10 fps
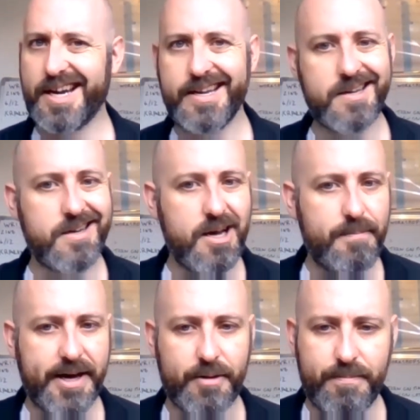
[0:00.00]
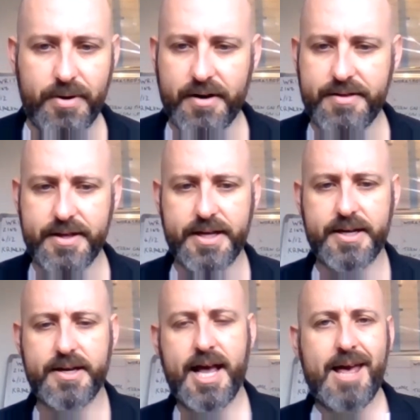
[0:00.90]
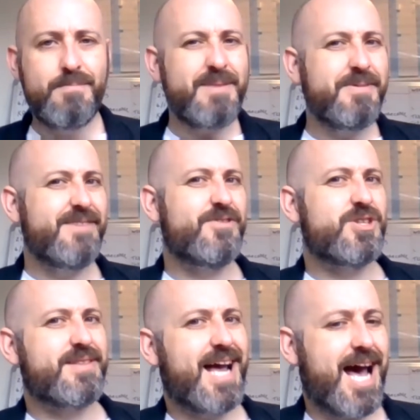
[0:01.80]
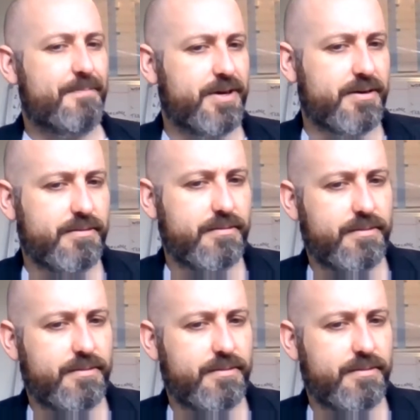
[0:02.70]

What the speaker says: kinder, a better person, maybe even just happier.